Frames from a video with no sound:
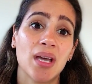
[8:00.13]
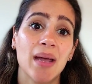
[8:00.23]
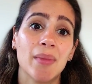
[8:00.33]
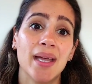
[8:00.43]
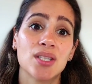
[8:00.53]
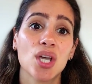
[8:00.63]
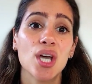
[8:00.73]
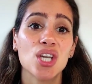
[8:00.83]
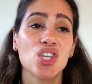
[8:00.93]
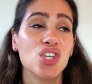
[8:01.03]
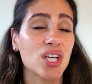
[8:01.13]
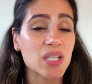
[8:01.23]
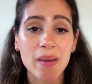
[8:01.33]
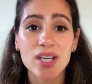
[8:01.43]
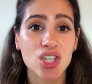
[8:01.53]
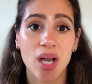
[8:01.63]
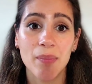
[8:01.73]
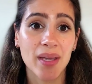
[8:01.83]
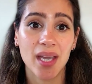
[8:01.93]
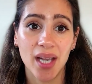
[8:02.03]
timelines just by
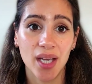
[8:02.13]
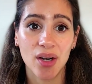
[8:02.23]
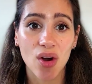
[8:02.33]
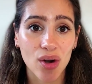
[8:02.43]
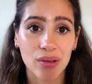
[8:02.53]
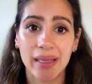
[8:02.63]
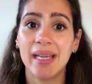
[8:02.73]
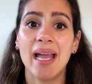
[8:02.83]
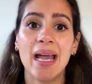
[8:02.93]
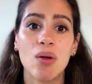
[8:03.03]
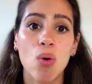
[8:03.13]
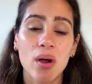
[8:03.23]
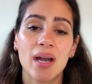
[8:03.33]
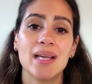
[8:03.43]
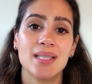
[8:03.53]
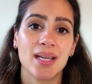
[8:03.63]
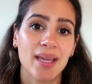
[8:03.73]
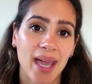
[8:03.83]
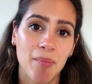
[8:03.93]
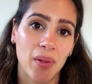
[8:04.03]
jumping in early and organizing the
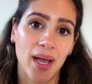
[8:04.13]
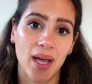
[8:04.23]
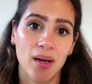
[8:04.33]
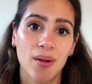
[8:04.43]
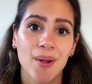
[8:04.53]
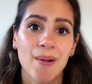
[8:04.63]
game plan.